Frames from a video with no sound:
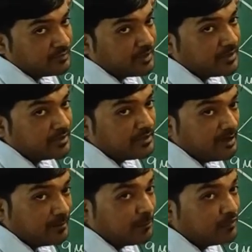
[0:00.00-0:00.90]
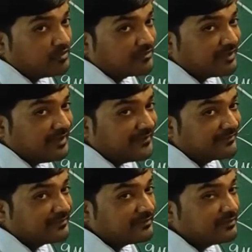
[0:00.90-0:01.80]
Okay? Opposite sides,
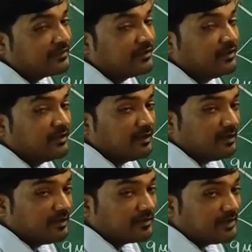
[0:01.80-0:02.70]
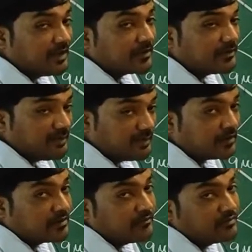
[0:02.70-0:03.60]
they are
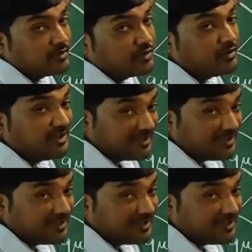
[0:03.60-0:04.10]
not consecutive.